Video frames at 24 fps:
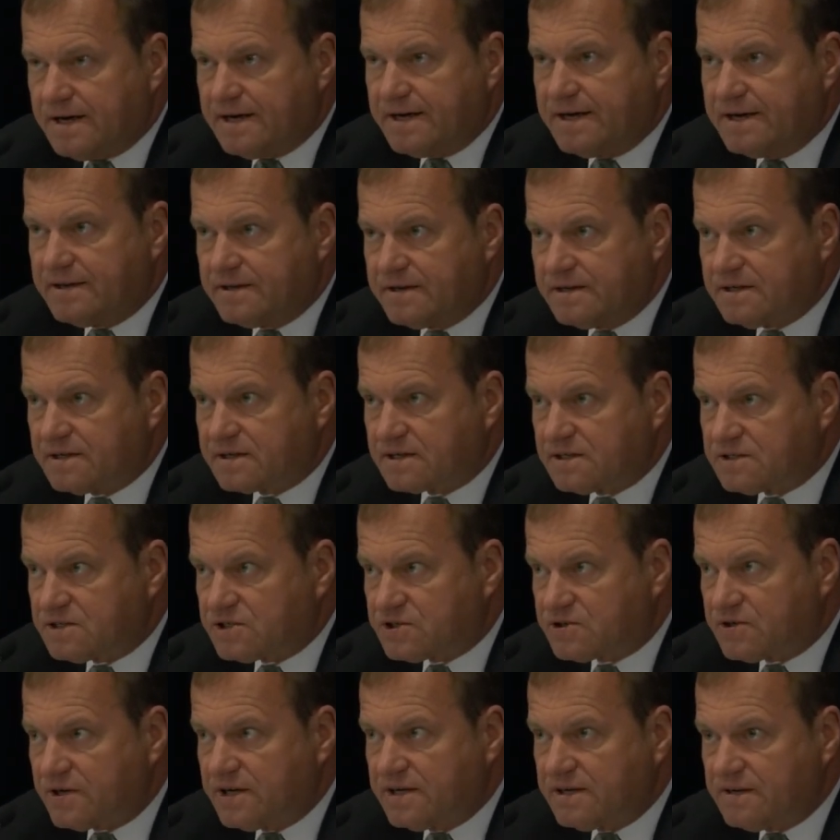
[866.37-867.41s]
in a
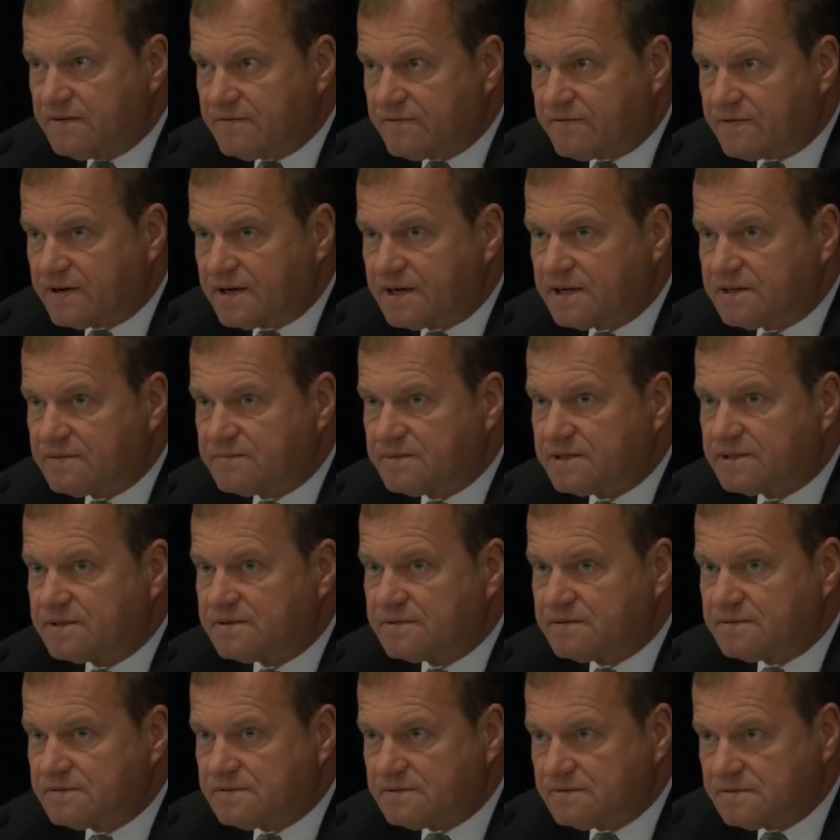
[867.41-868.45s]
constrained environment,
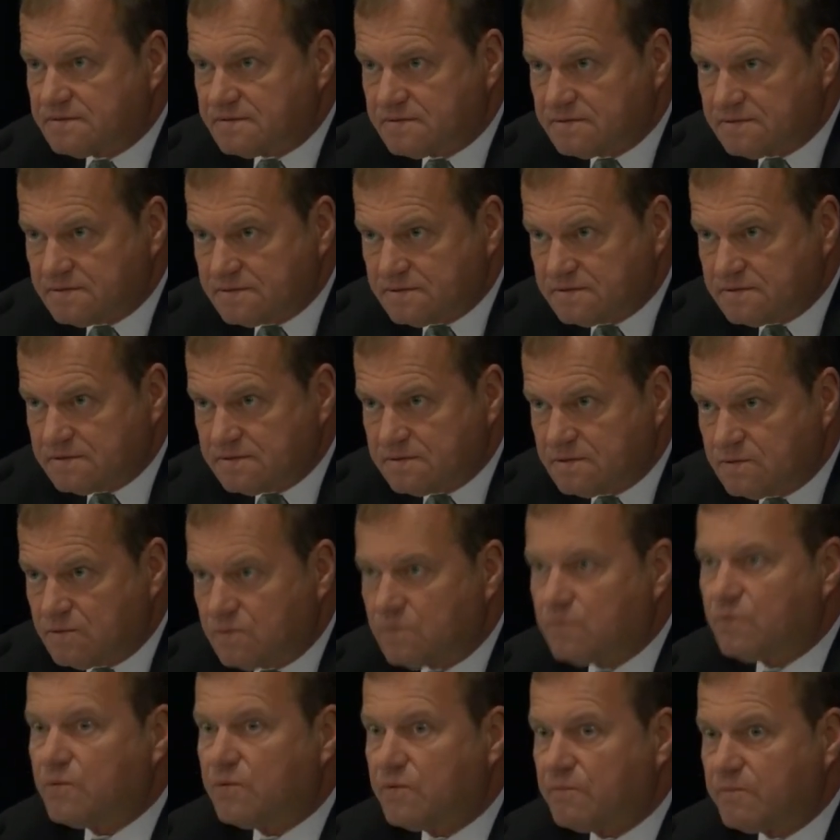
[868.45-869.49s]

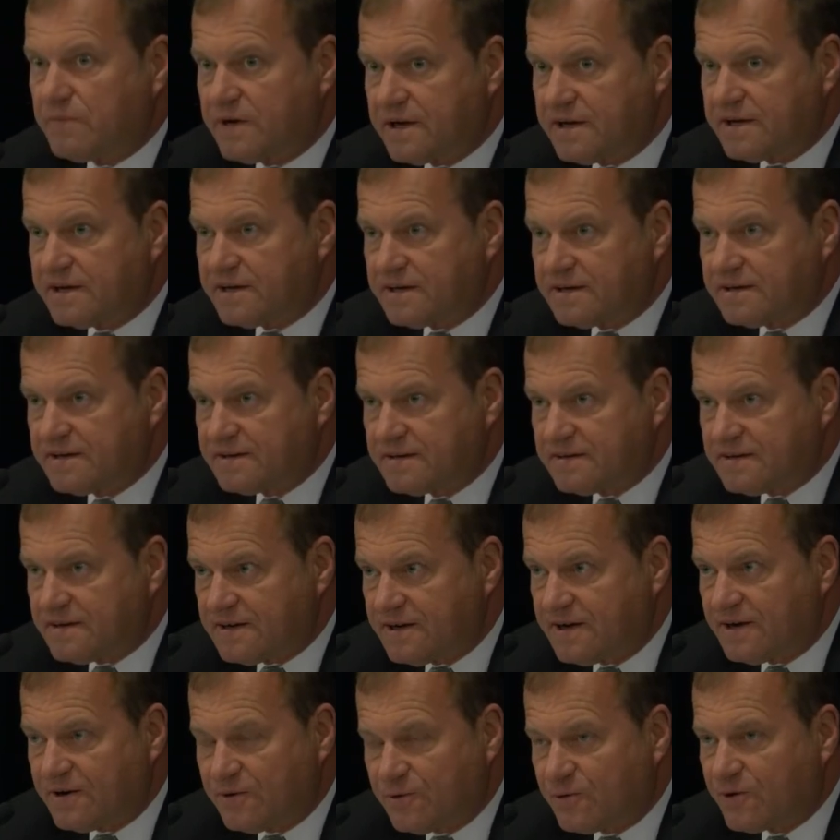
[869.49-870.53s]
money
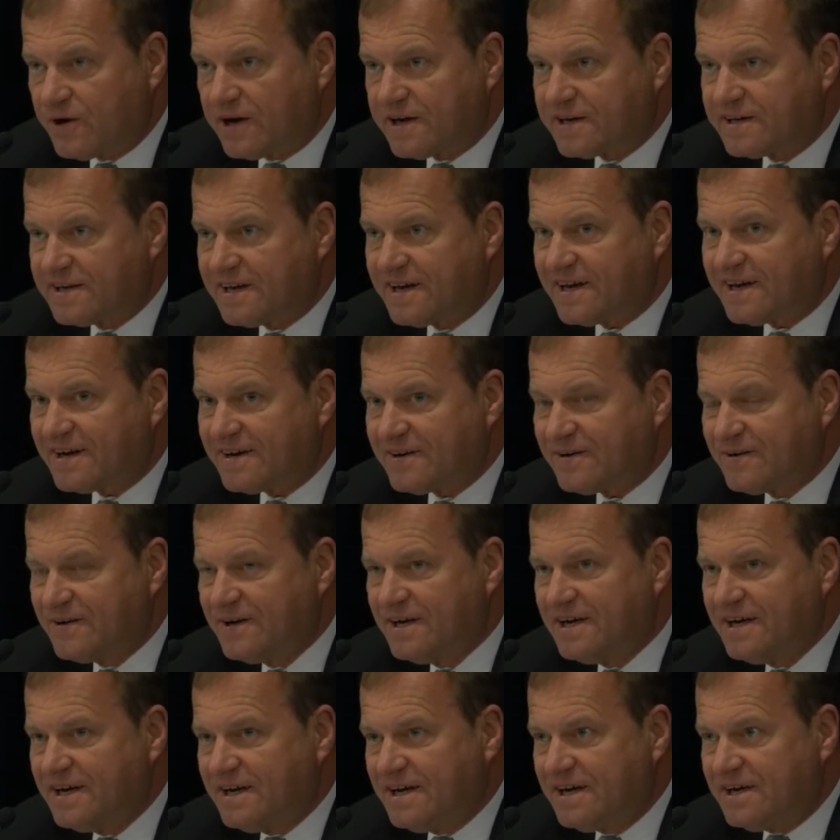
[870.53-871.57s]
right now,
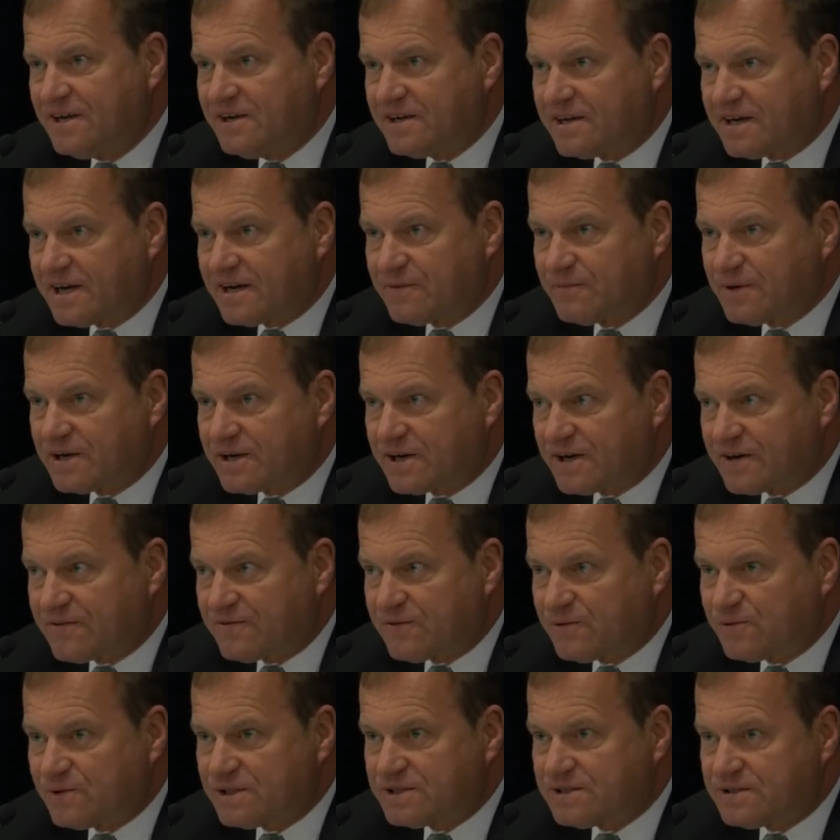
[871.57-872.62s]
you got to be
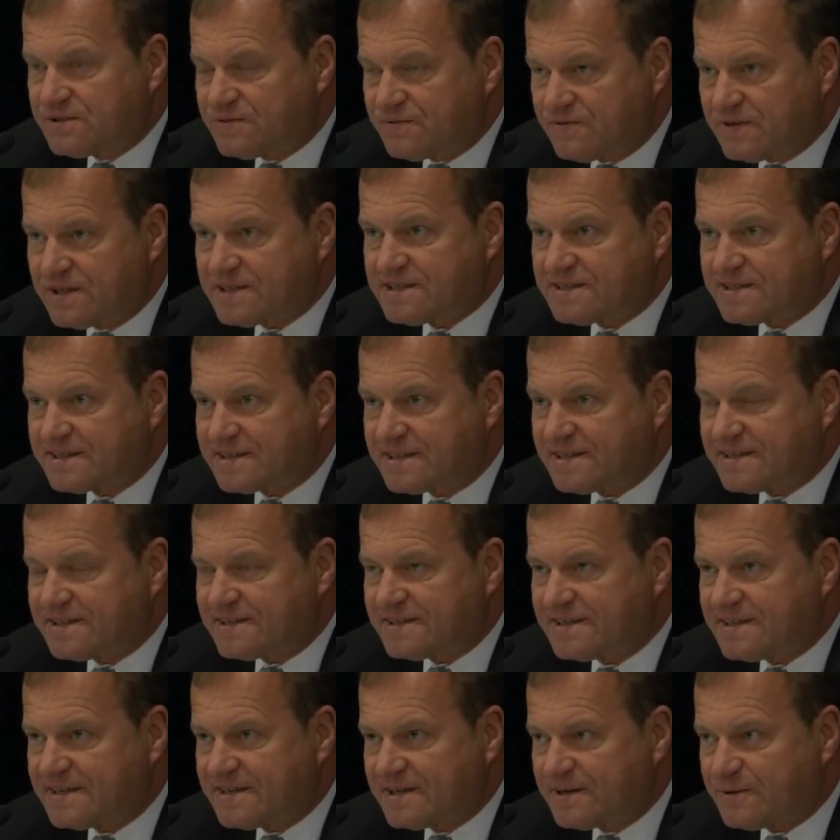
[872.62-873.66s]
careful what you're investing in.
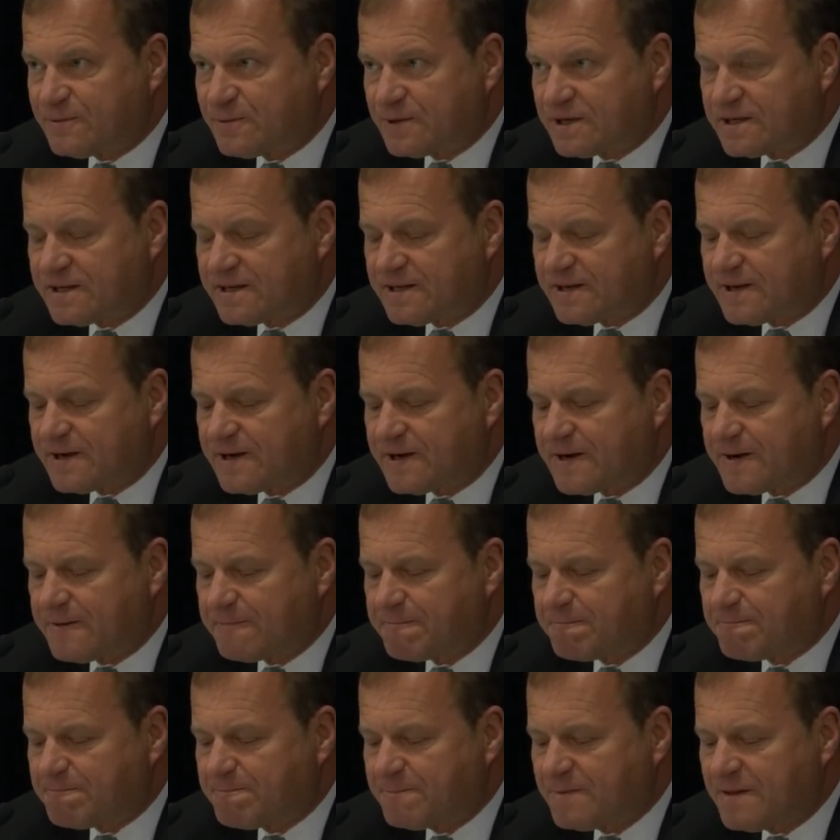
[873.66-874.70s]
I mean,
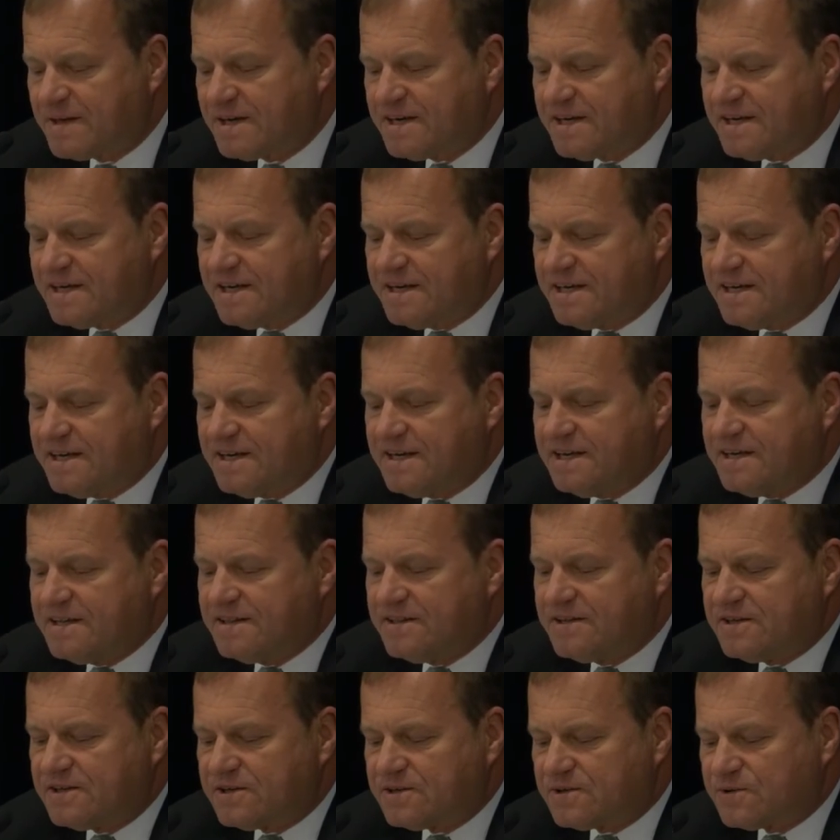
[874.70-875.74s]

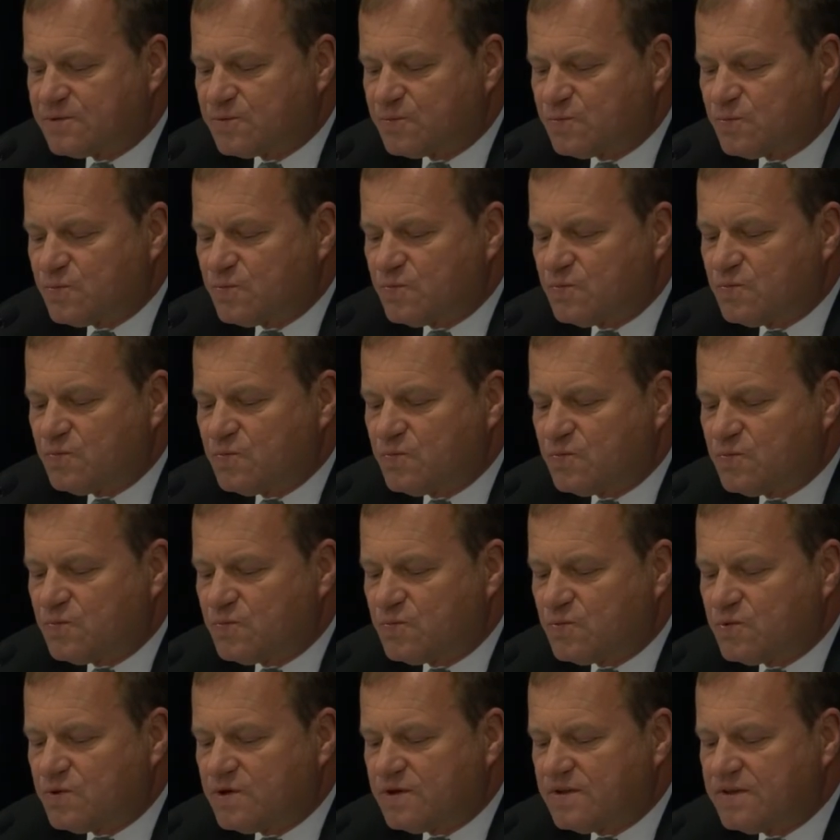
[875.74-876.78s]
there
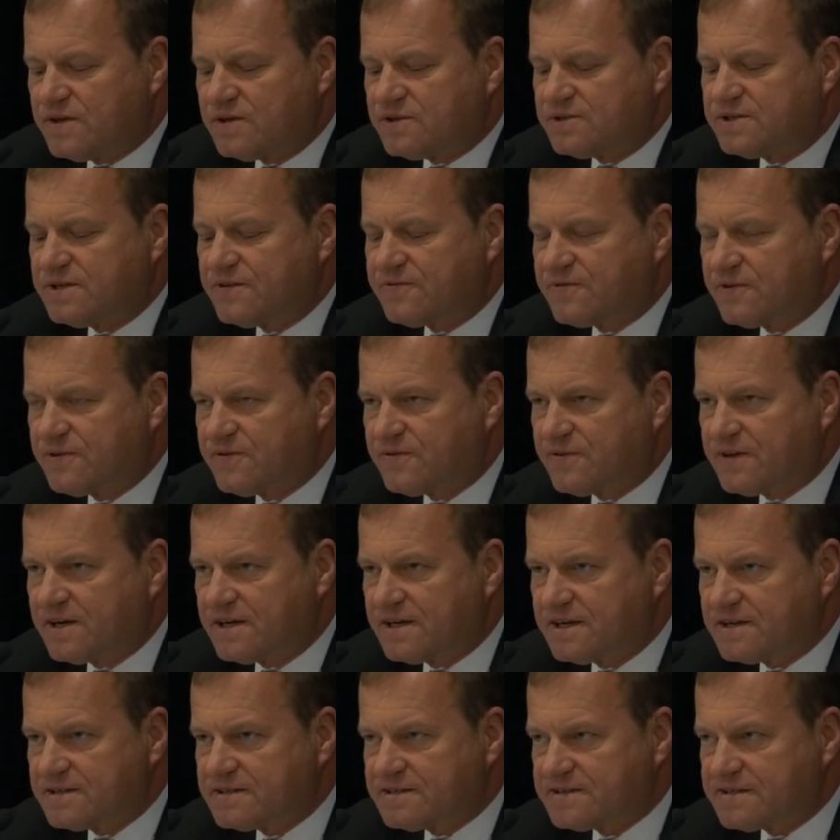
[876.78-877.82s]
are different
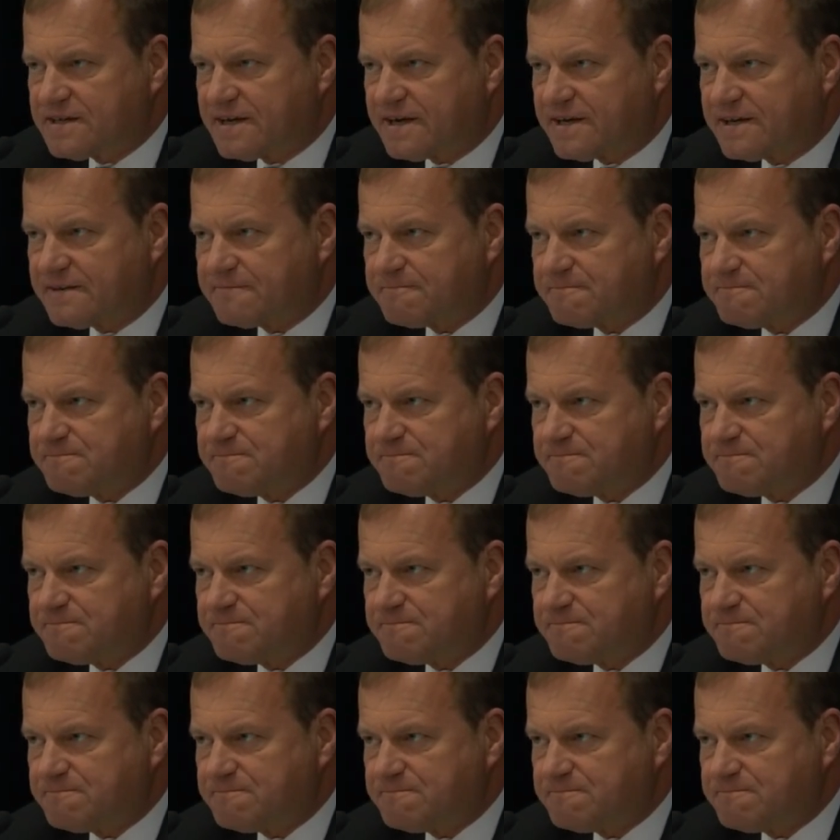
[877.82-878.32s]
things that